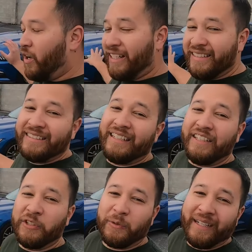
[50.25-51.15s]
wanted
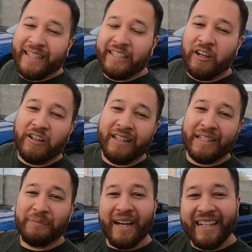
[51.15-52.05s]
a gray car
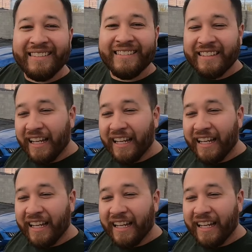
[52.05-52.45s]
like mine,